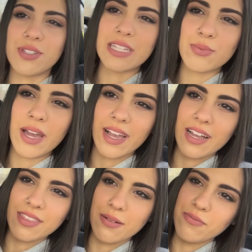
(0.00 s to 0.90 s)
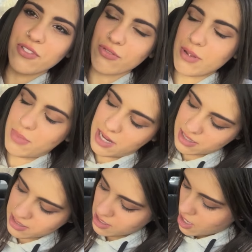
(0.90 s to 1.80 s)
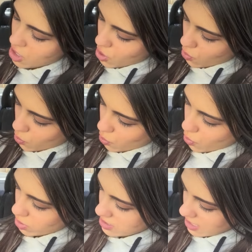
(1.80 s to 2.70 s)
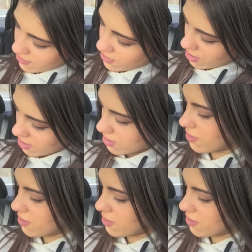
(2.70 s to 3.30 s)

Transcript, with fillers: so that's why I got them for three bucks whatever